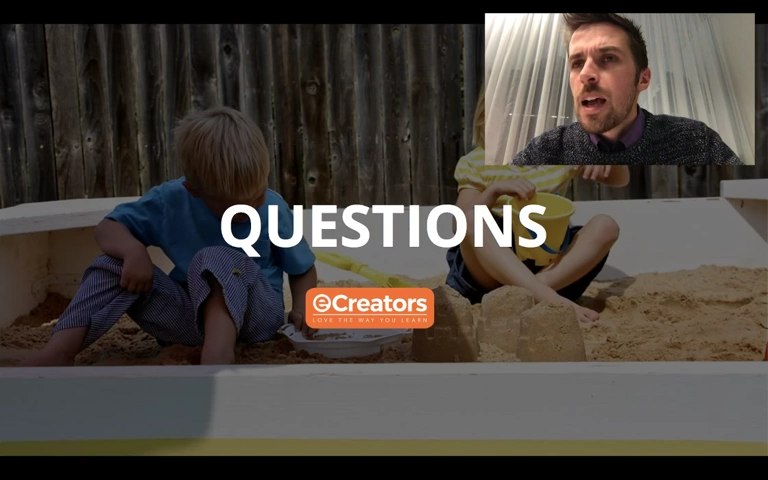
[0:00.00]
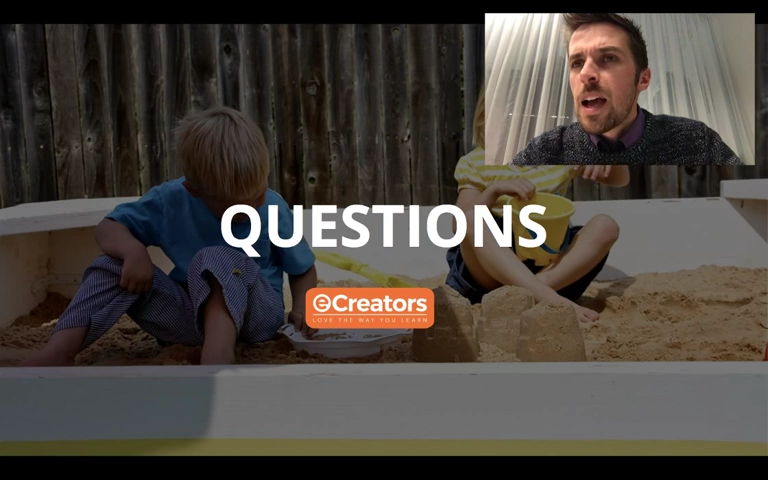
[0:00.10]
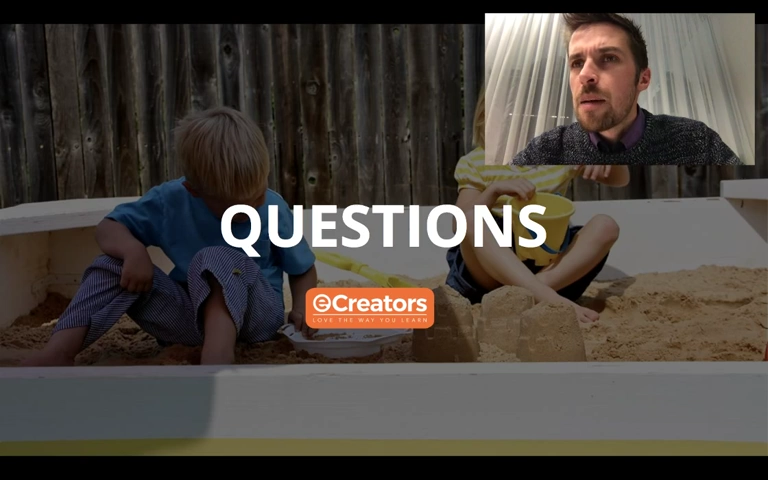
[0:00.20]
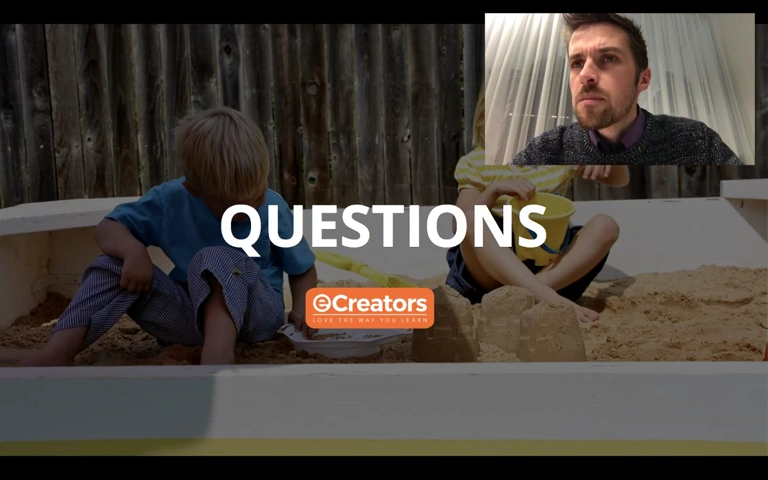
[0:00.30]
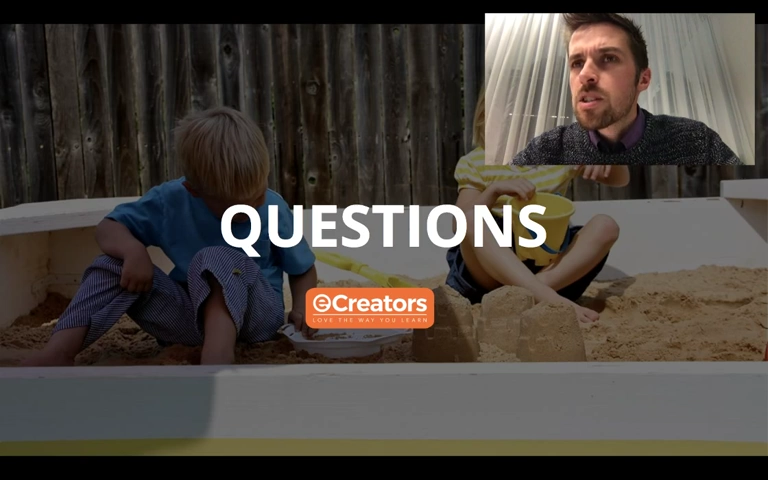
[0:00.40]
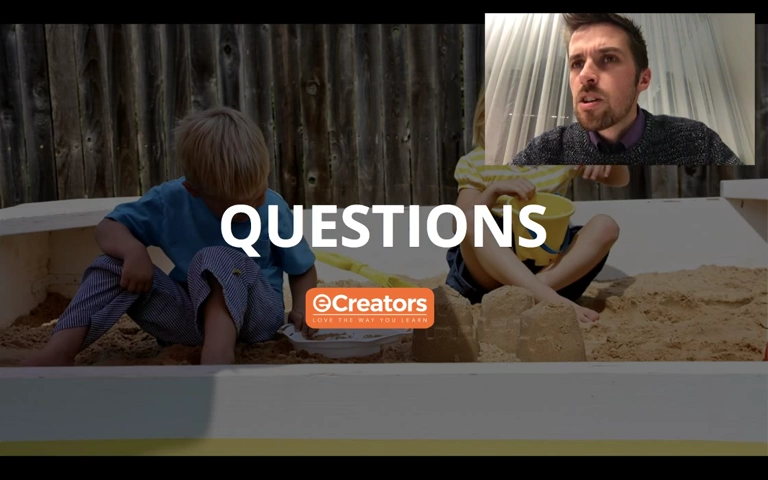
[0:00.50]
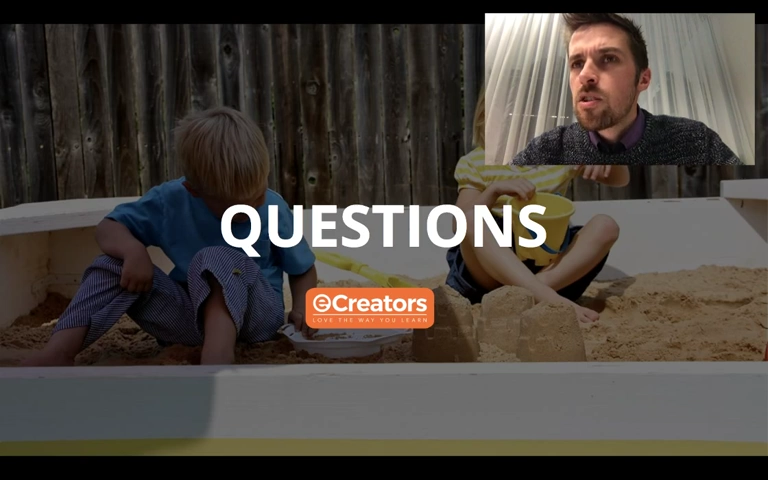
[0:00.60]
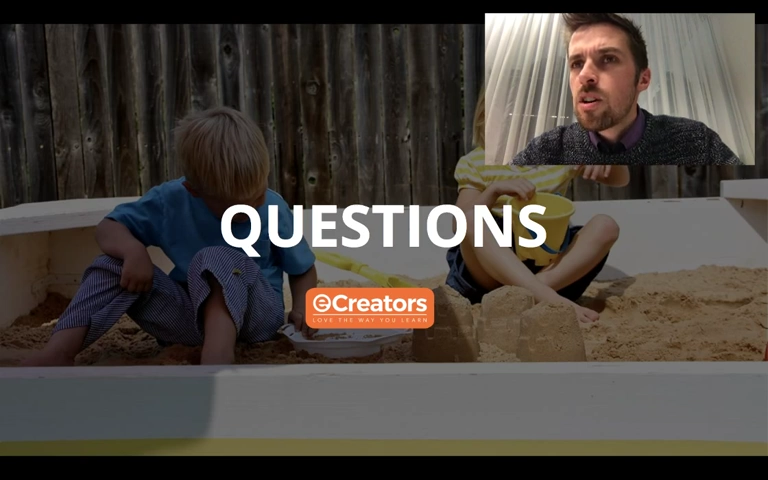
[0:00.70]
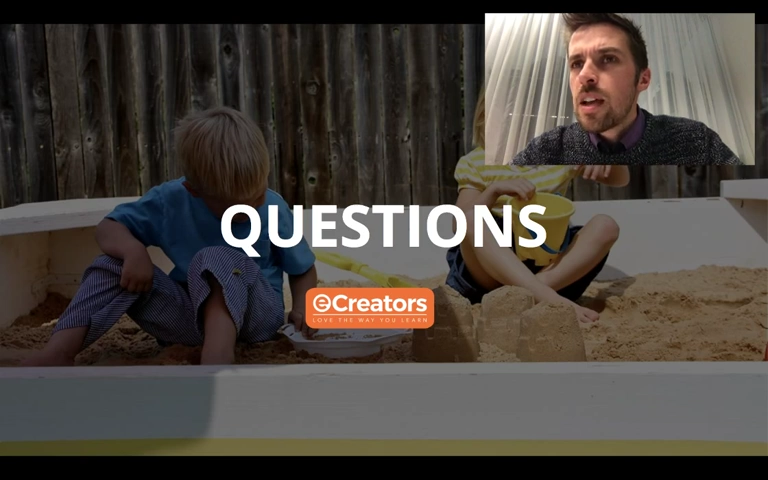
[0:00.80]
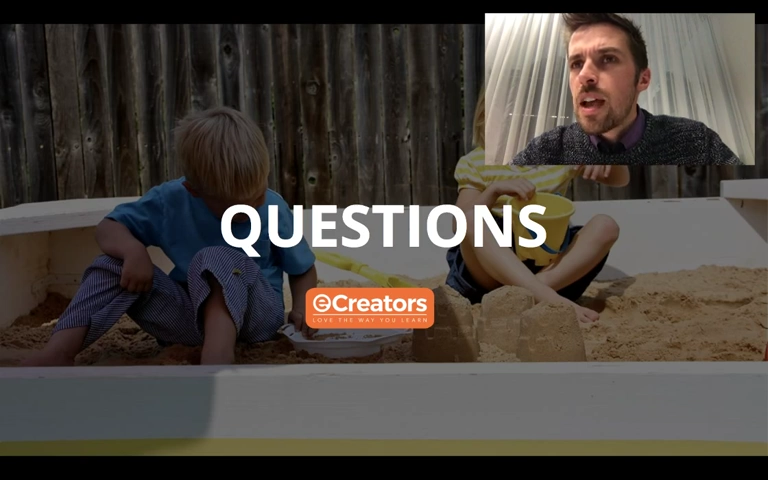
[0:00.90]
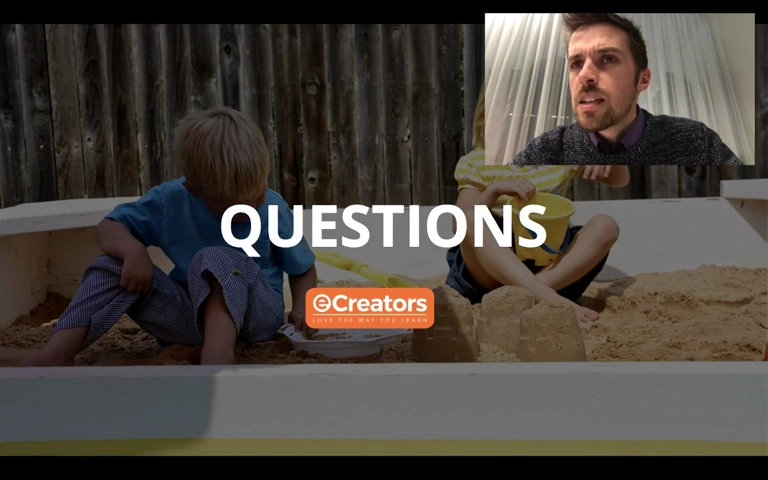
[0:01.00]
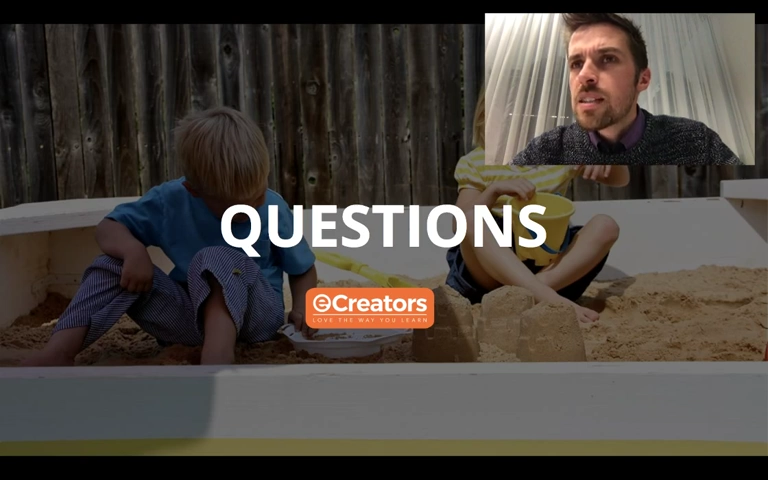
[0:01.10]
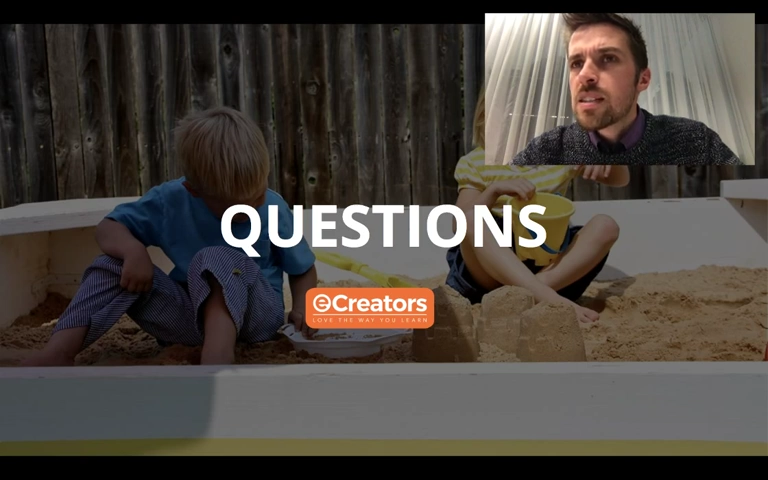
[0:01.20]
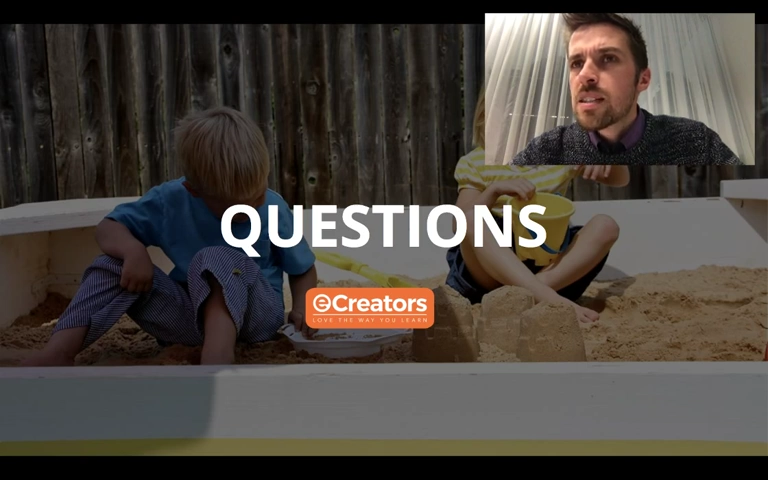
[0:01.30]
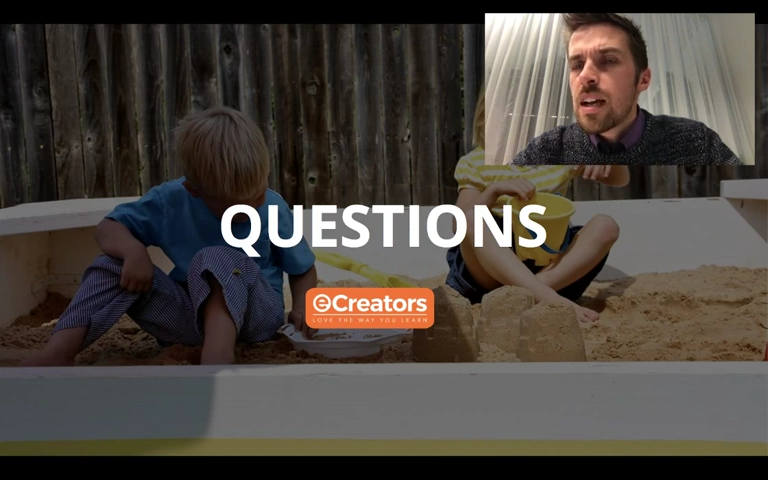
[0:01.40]
So not
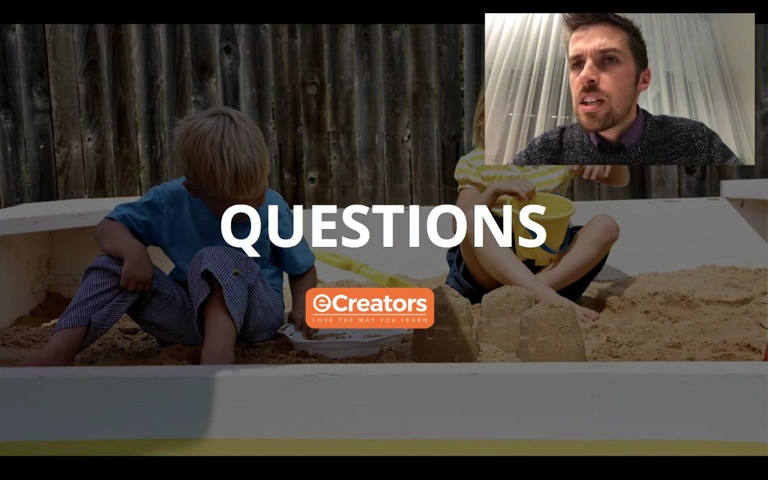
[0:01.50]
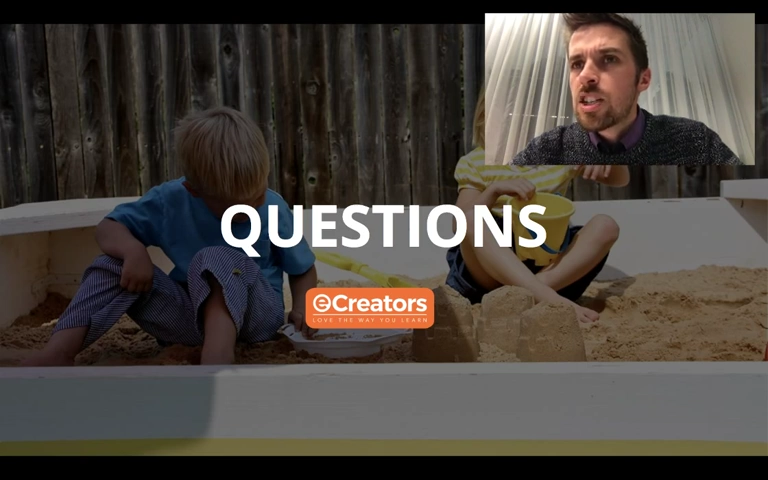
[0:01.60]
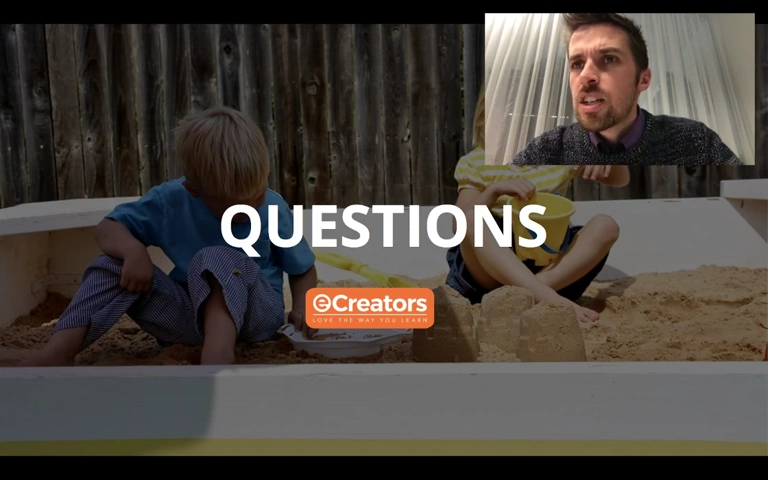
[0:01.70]
as such.